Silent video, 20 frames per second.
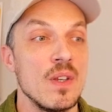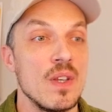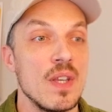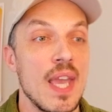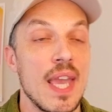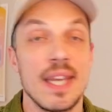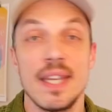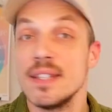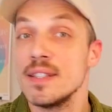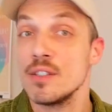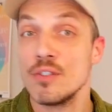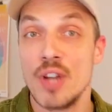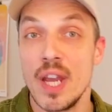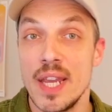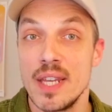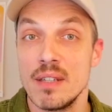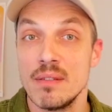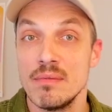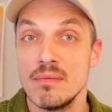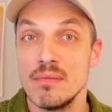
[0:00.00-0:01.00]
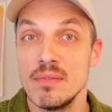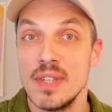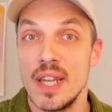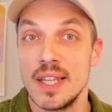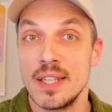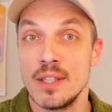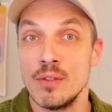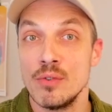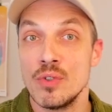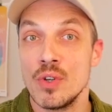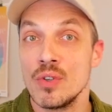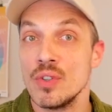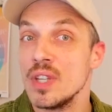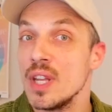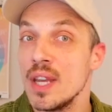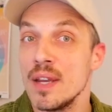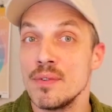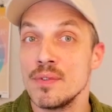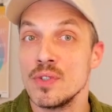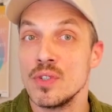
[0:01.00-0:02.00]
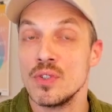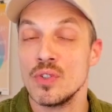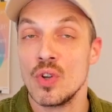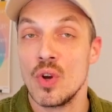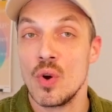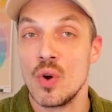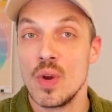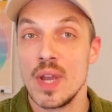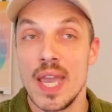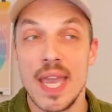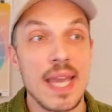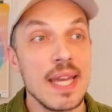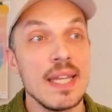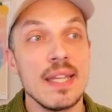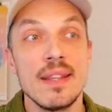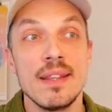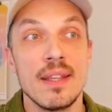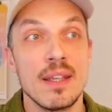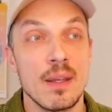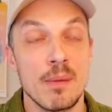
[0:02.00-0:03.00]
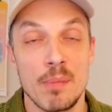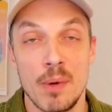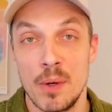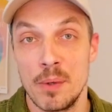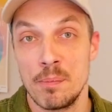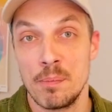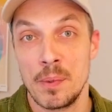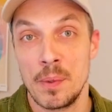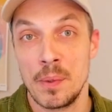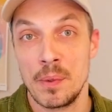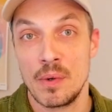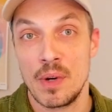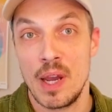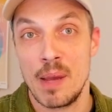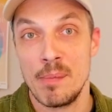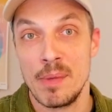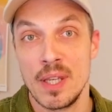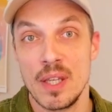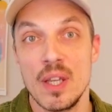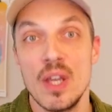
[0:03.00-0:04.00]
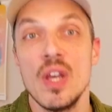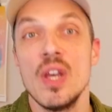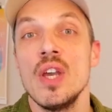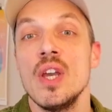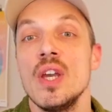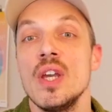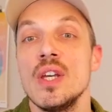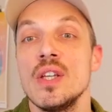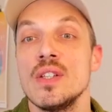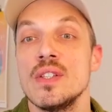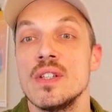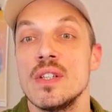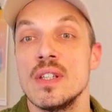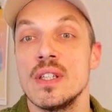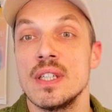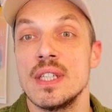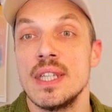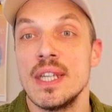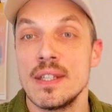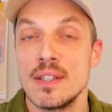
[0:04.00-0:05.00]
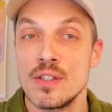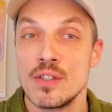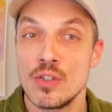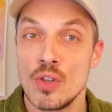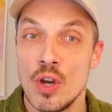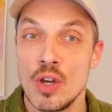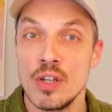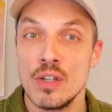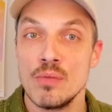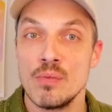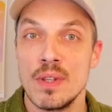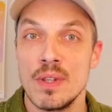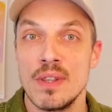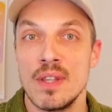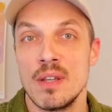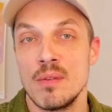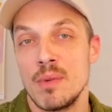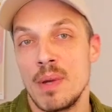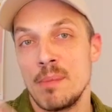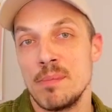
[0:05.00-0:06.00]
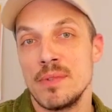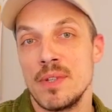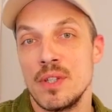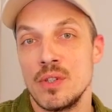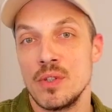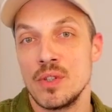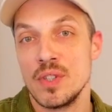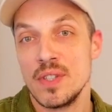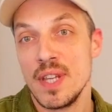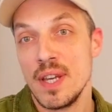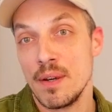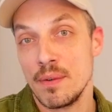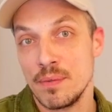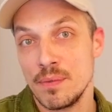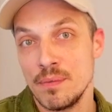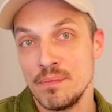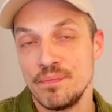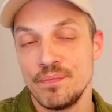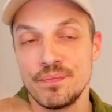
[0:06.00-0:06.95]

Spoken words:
it's great. Like you don't have to know anything about programming to get started with that website yourself.